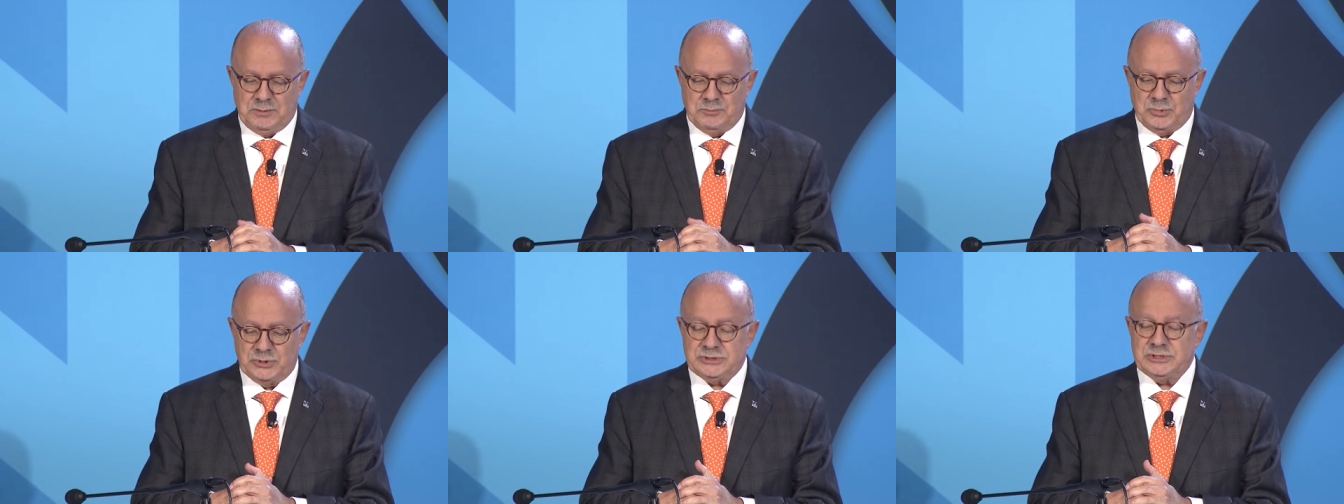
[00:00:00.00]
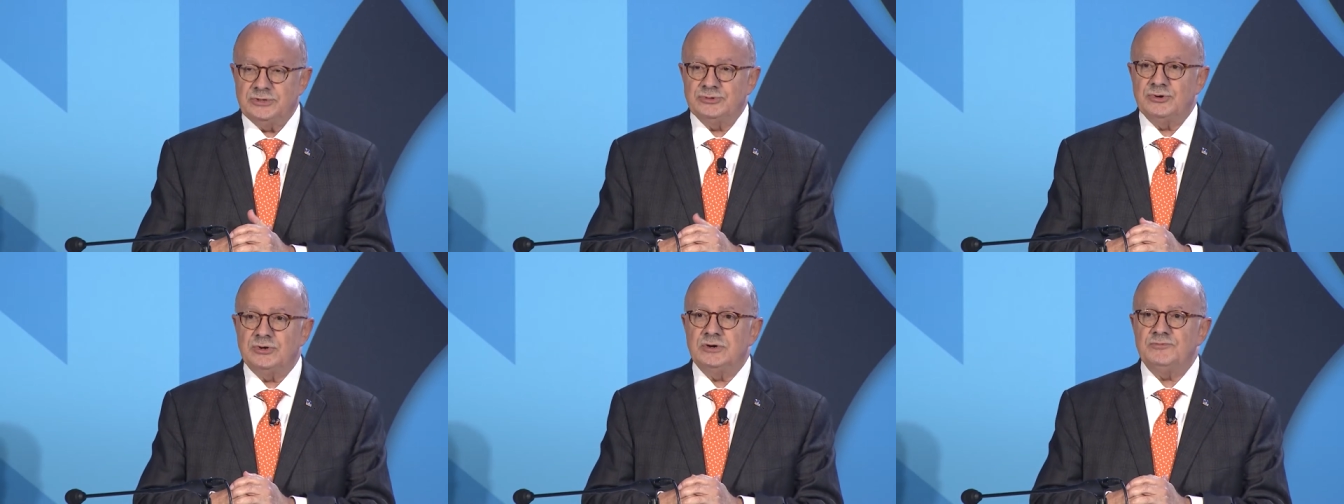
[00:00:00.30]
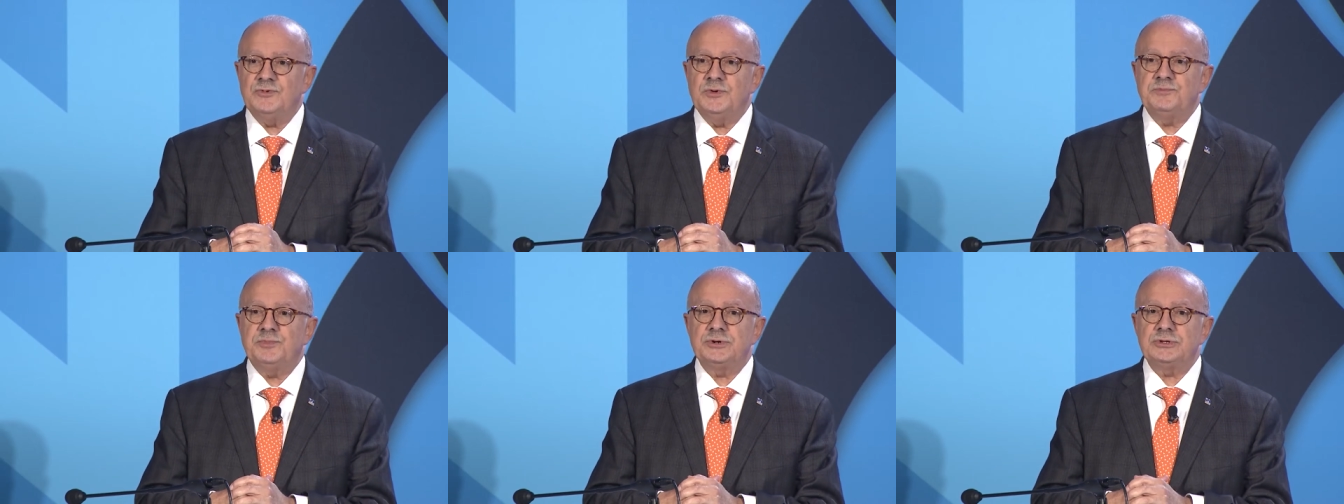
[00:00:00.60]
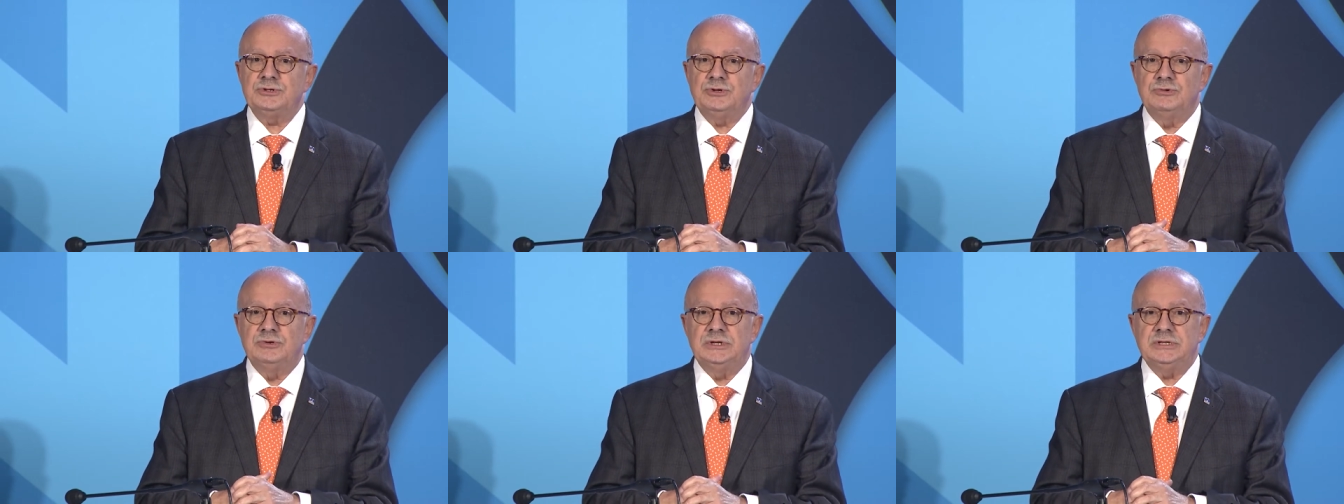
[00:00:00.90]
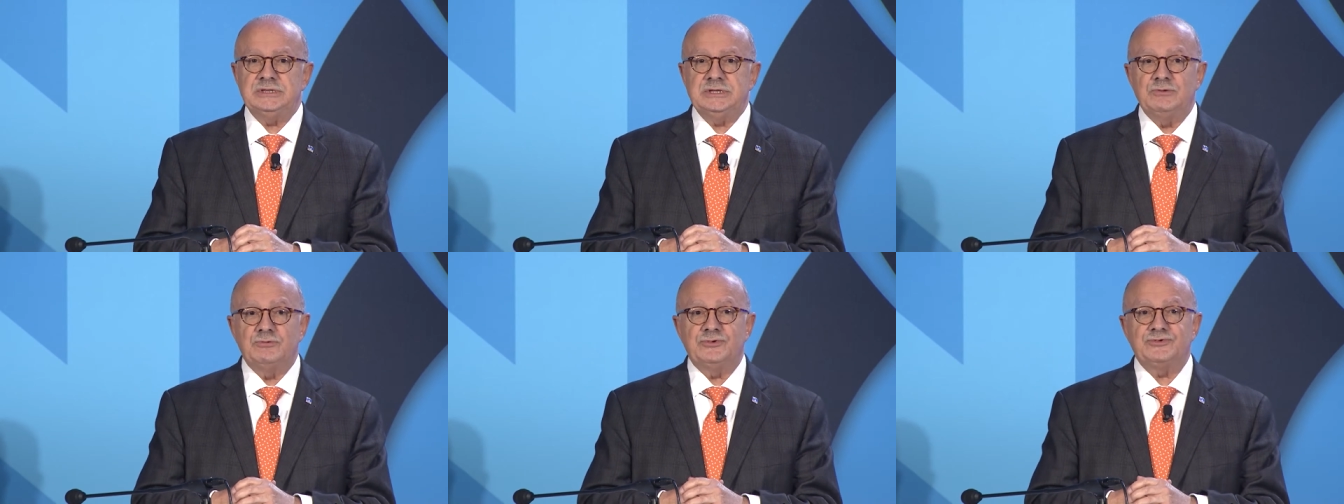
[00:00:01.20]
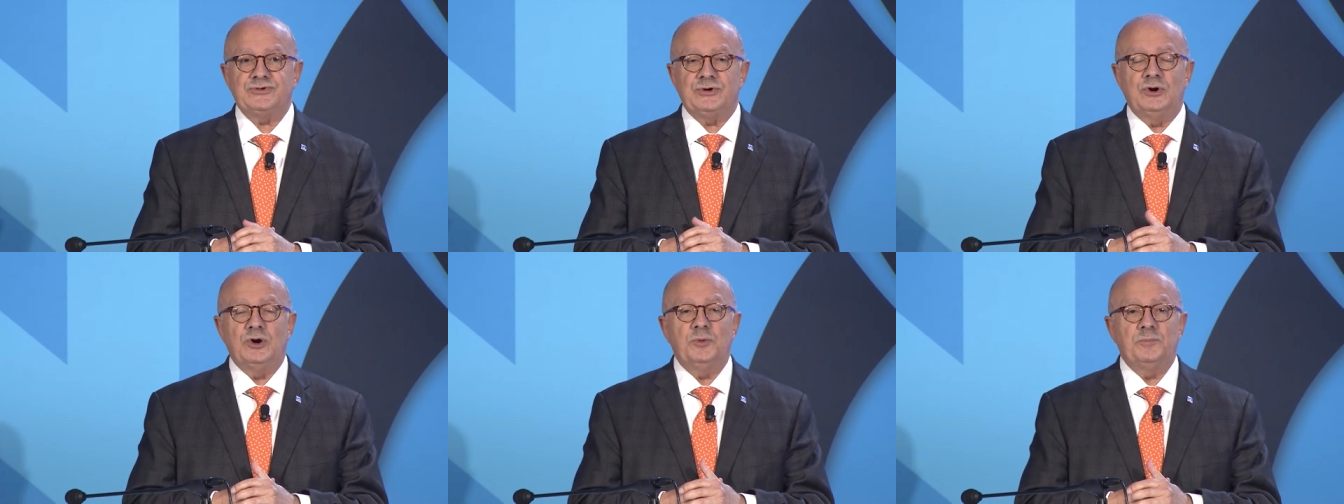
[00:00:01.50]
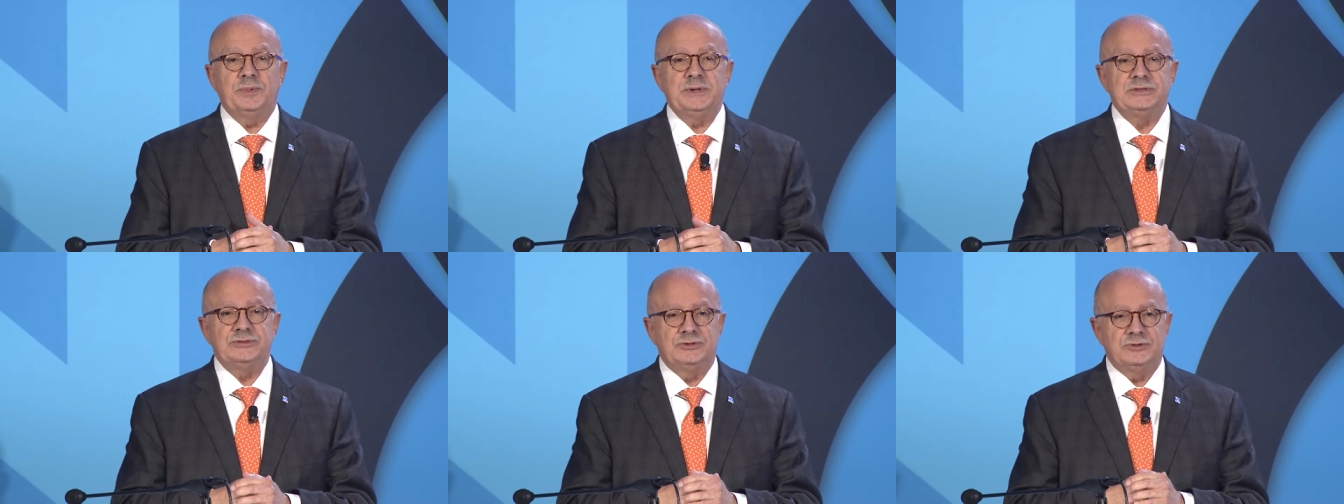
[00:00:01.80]
But the door of opportunity was
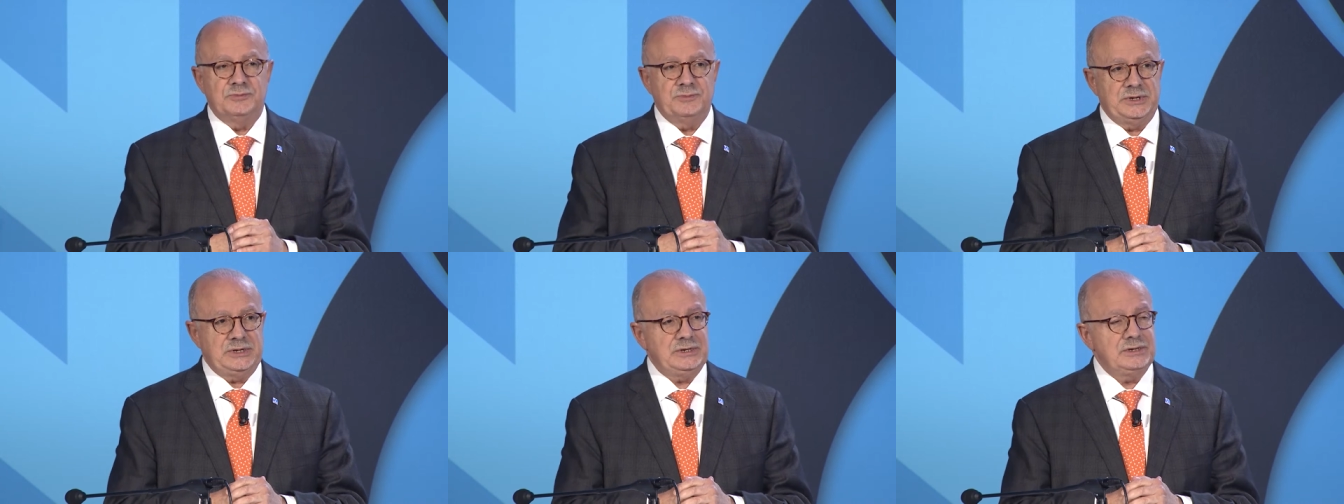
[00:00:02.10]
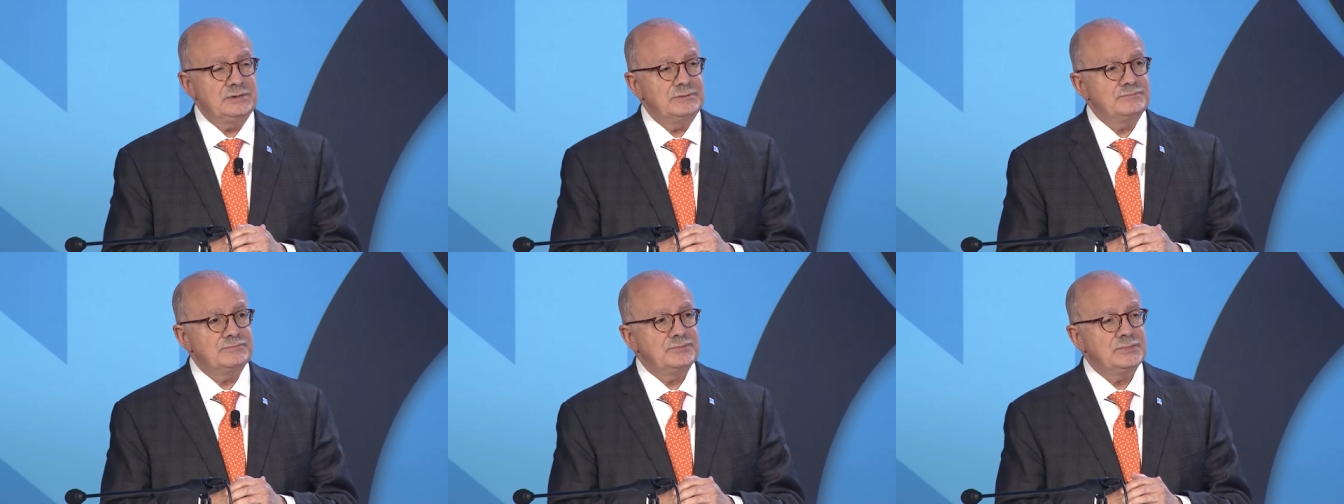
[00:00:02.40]
open to me,